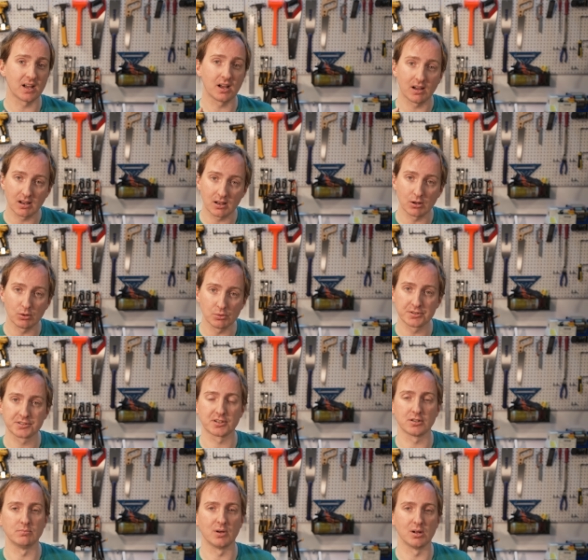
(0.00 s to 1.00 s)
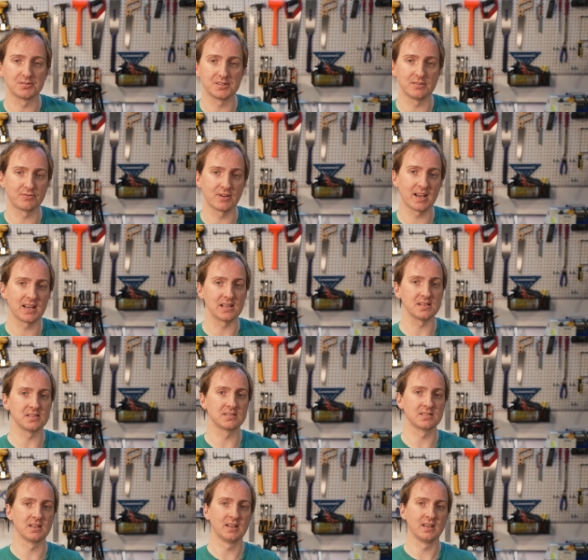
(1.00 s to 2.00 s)
are also
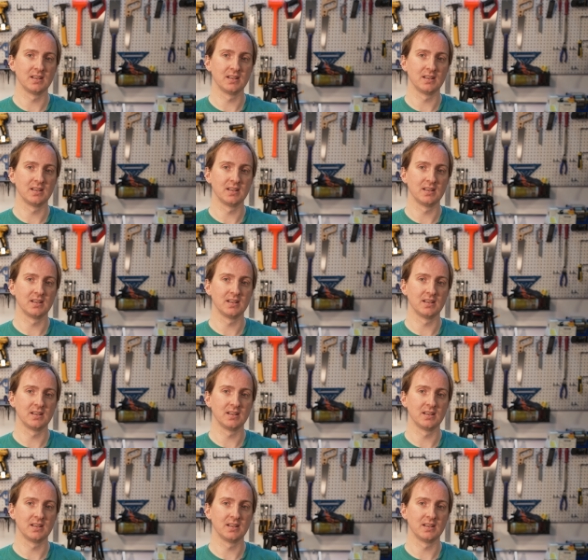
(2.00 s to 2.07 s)
multi-phase.